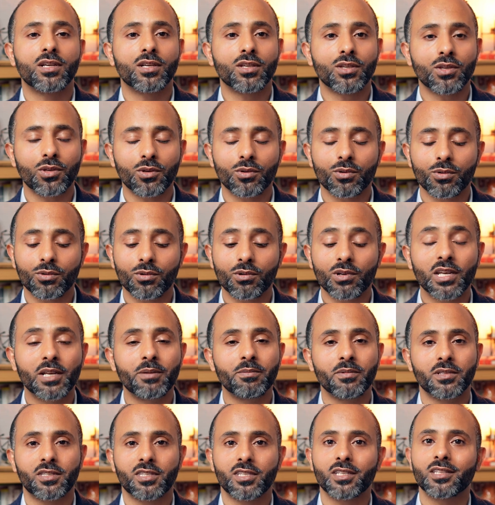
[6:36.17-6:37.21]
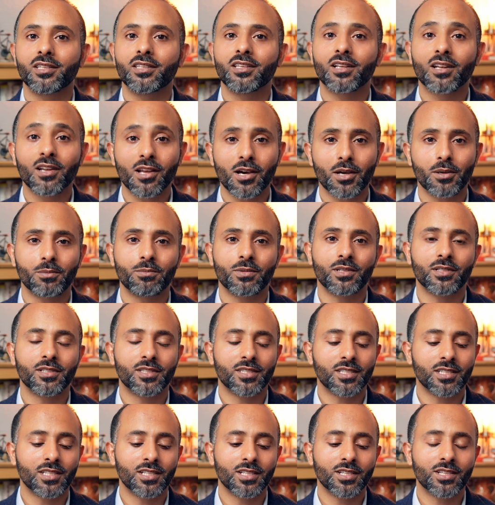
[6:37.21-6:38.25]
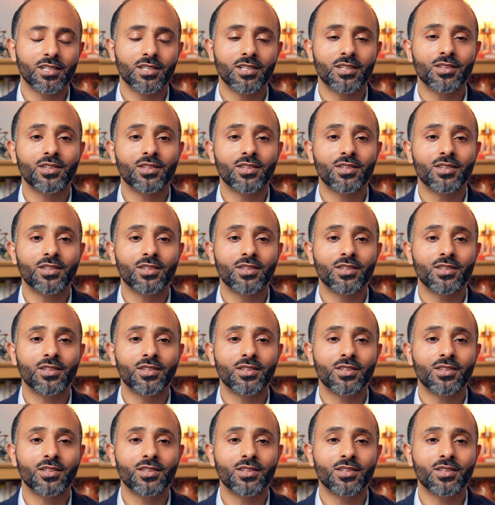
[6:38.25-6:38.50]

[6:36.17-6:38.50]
you limited liability.